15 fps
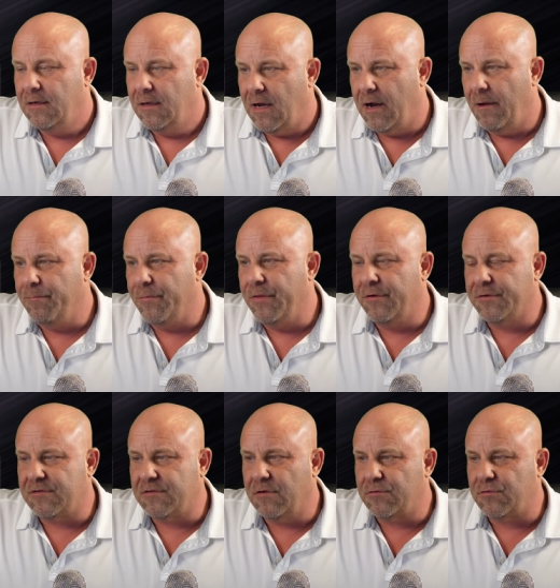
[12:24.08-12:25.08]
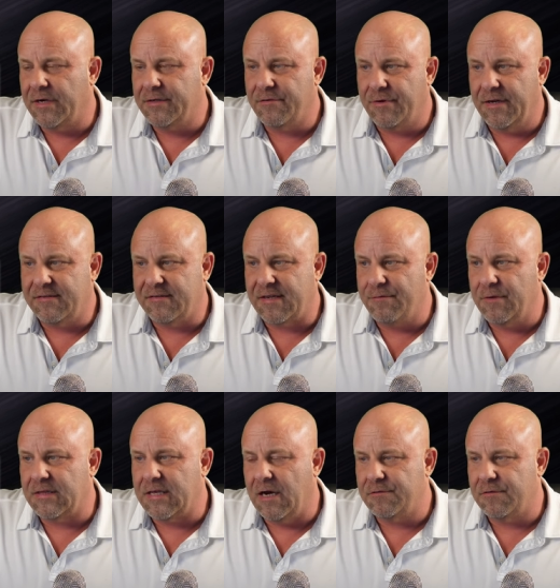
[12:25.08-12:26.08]
Um, they're still trying to raise seven
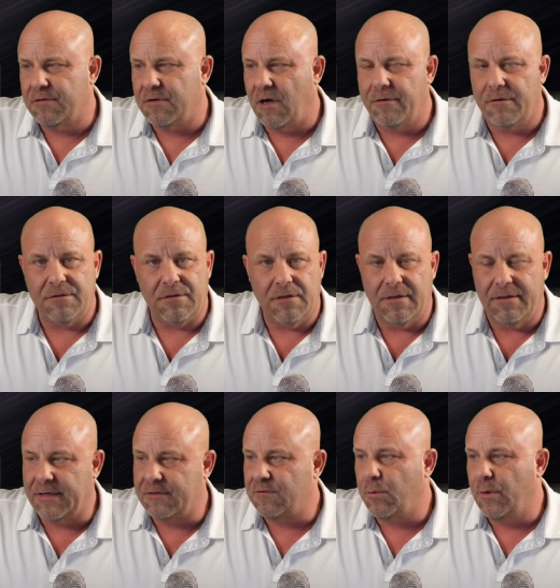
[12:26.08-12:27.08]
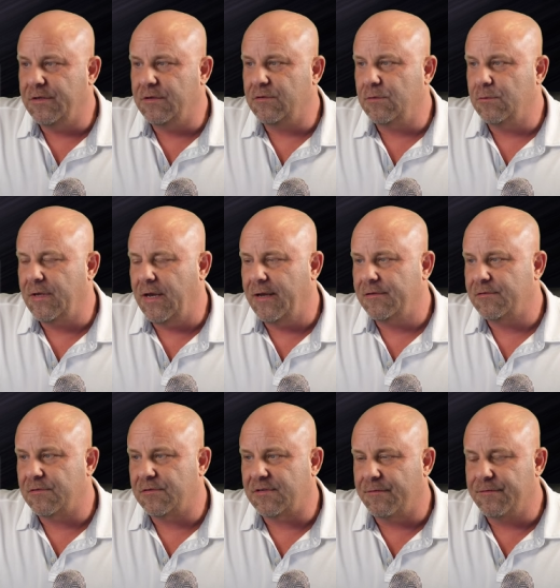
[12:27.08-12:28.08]
thousand dollars in the next twenty-two days,
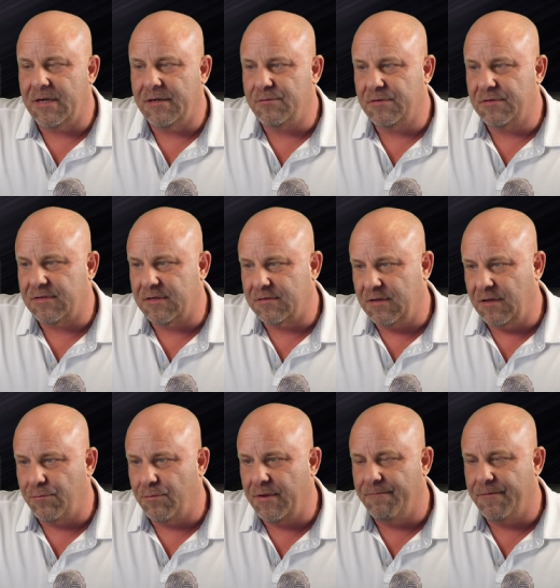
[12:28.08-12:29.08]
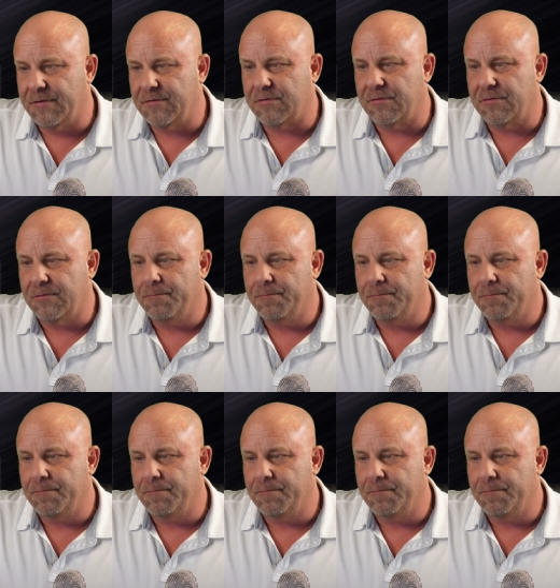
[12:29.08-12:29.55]
or seven hundred sixty-three investors.